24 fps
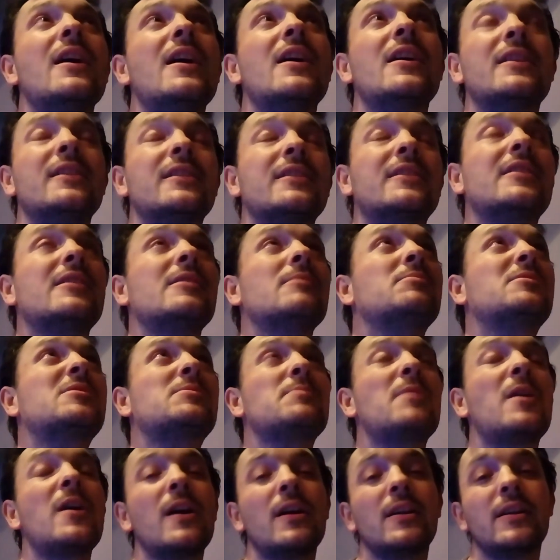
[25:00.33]
and keep
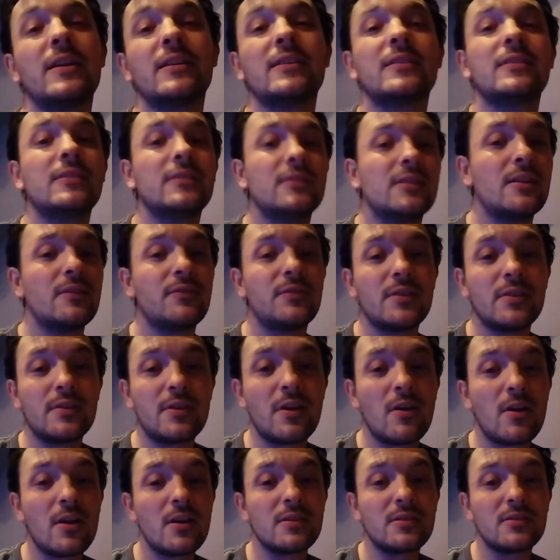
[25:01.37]
smiling. If you
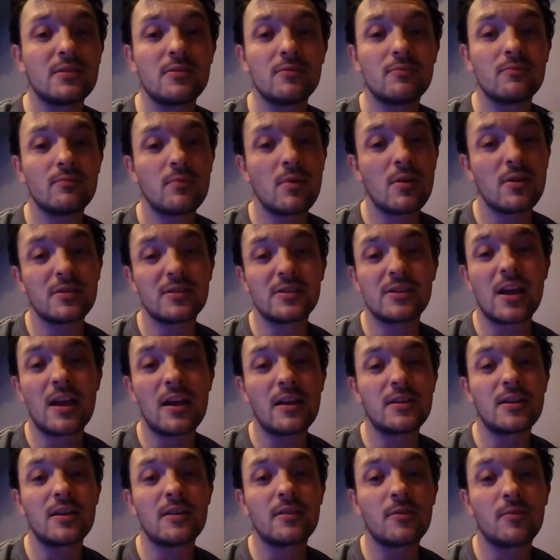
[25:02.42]
guys were
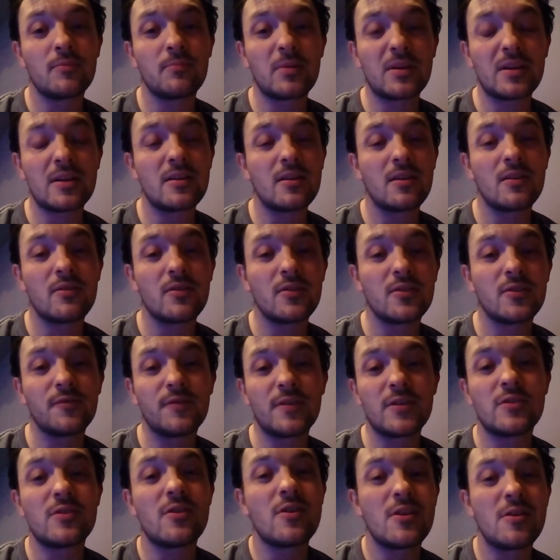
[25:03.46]
sad at the beginning of this
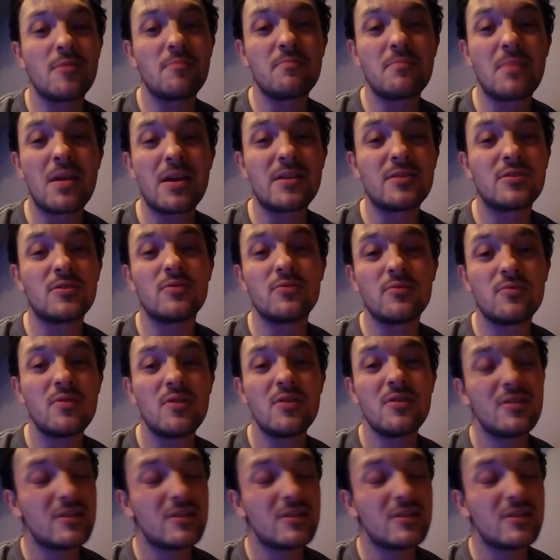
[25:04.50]
video and it made you